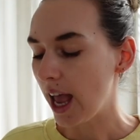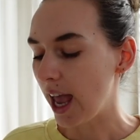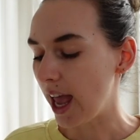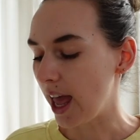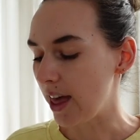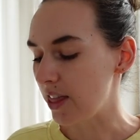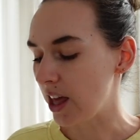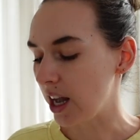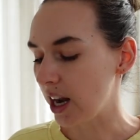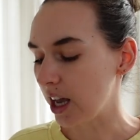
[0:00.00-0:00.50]

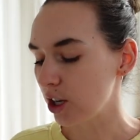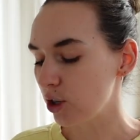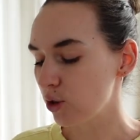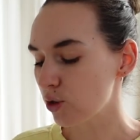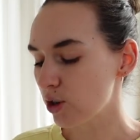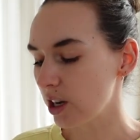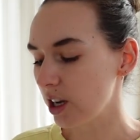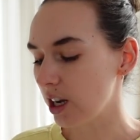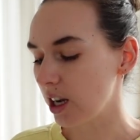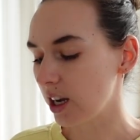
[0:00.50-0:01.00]
And then I
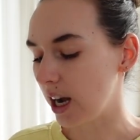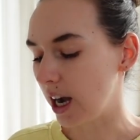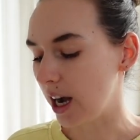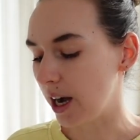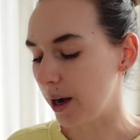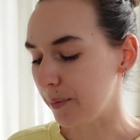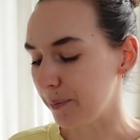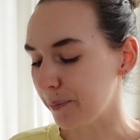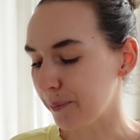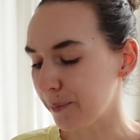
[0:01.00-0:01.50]
usually
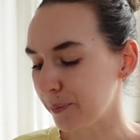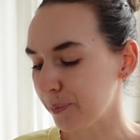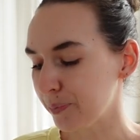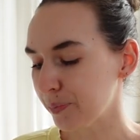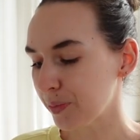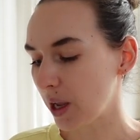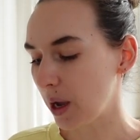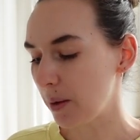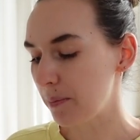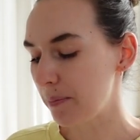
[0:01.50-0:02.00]

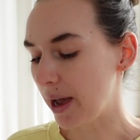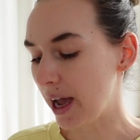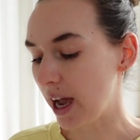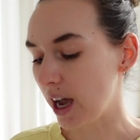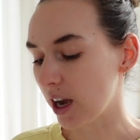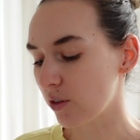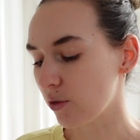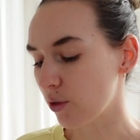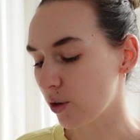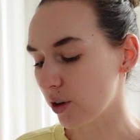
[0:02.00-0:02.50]

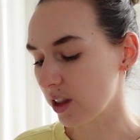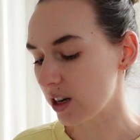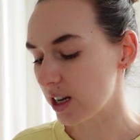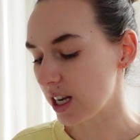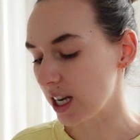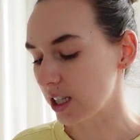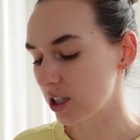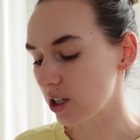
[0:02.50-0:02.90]
pack for the day.